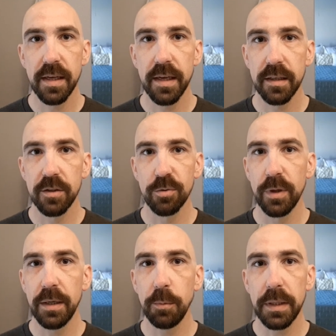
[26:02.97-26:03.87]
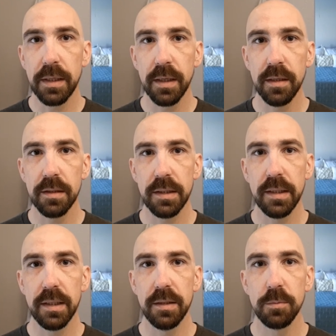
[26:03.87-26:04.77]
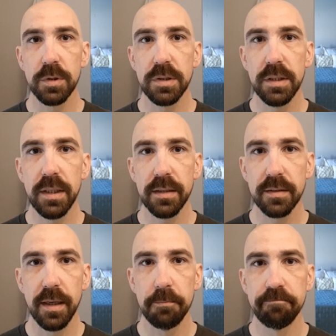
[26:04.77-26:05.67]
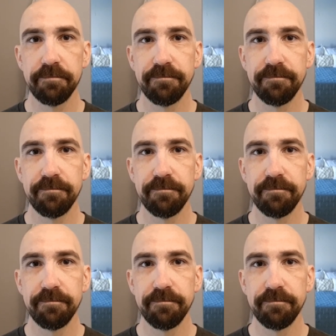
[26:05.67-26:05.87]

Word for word: had a great weekend, and we'll see you next time.